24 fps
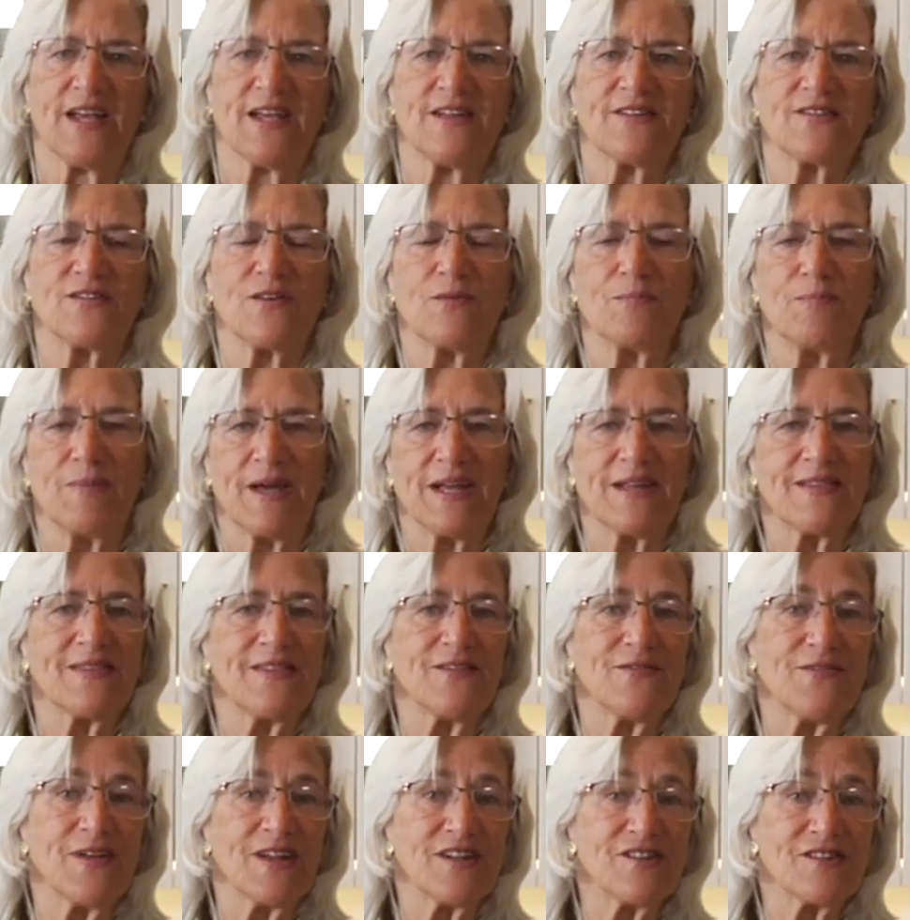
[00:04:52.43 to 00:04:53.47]
so make the
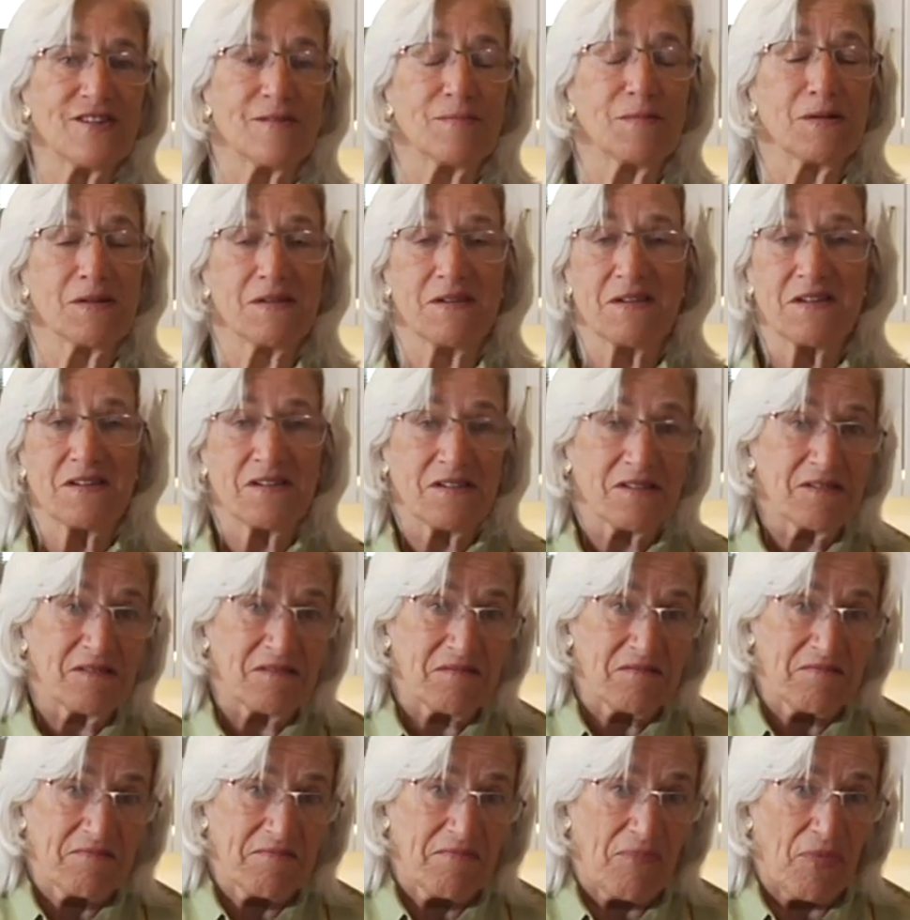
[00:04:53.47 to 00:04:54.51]
vegetable dish
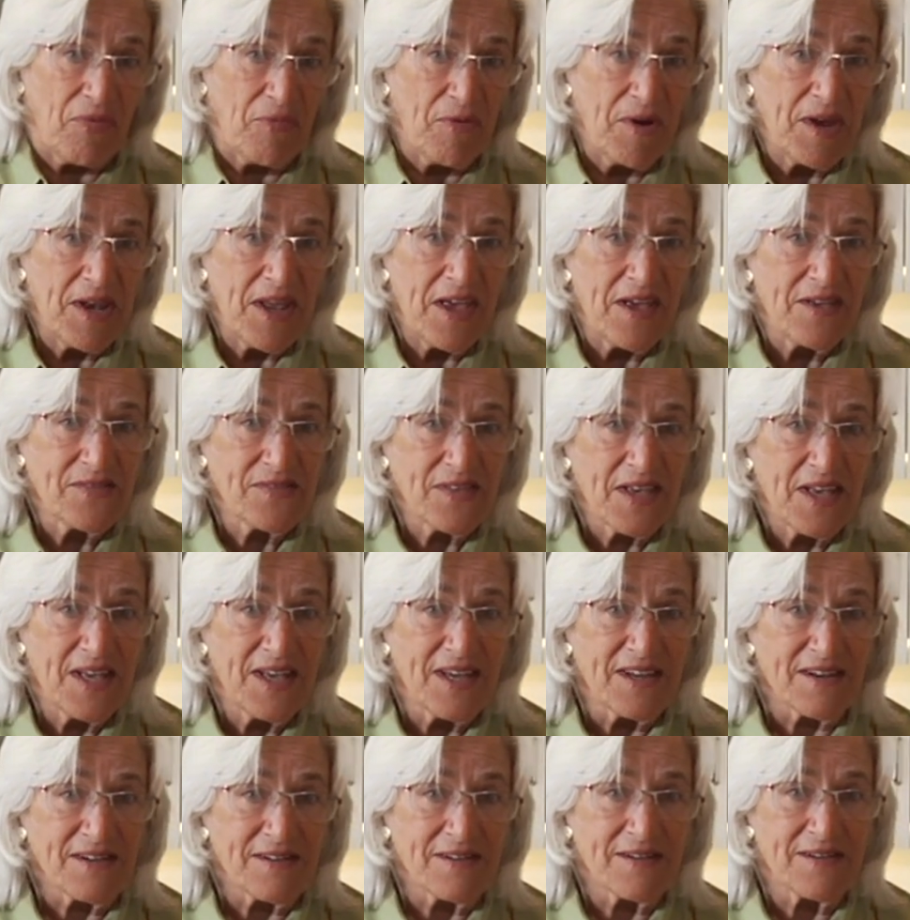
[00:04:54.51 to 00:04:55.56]
3 days ahead.